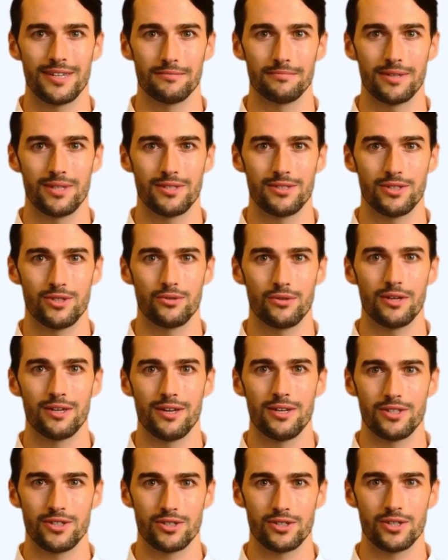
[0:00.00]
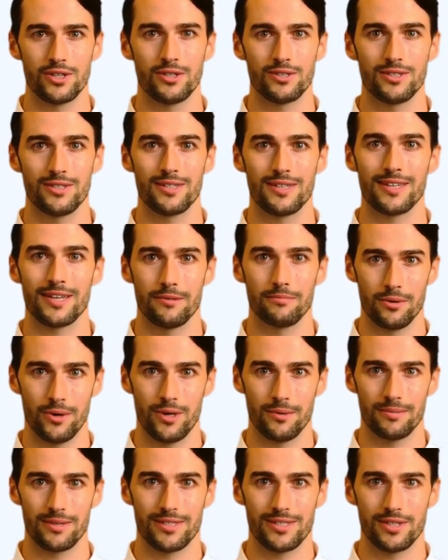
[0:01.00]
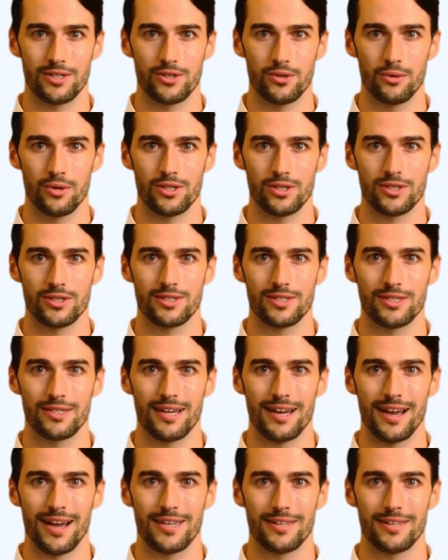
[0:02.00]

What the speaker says: in business relationships, employment situations,